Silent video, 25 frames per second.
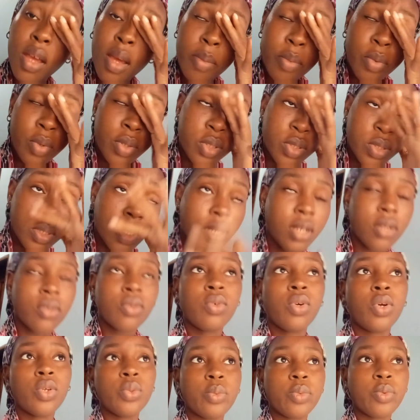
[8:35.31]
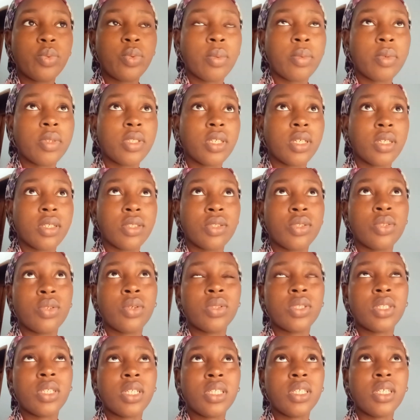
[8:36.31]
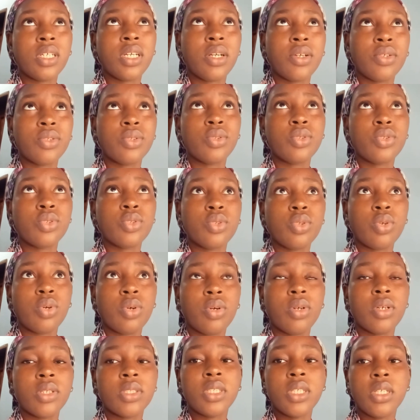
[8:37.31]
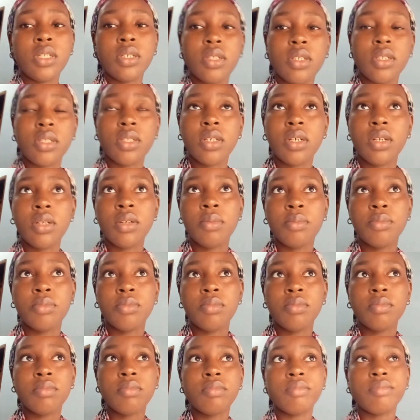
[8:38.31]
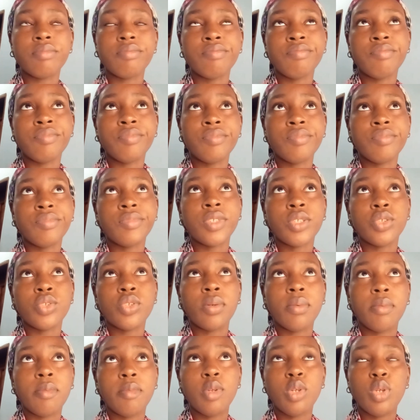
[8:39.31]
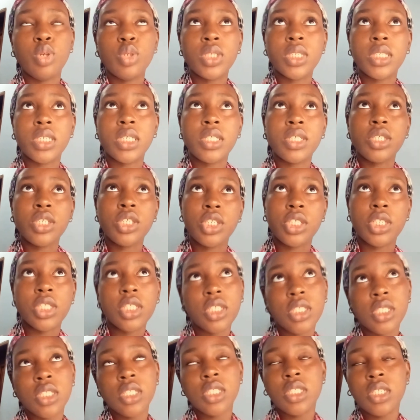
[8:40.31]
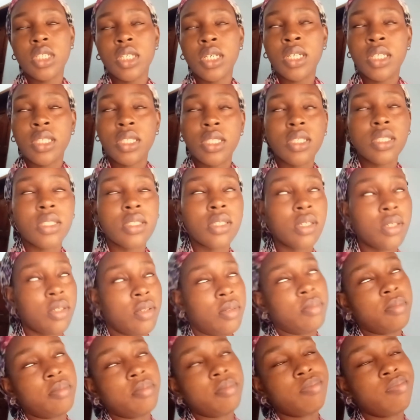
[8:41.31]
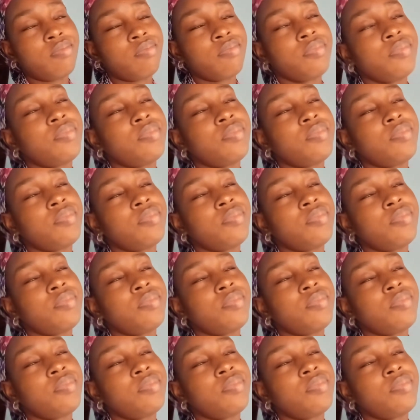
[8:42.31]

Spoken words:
went to gargle warm water and salt, and I think I also saw take some lozenges. That's lemon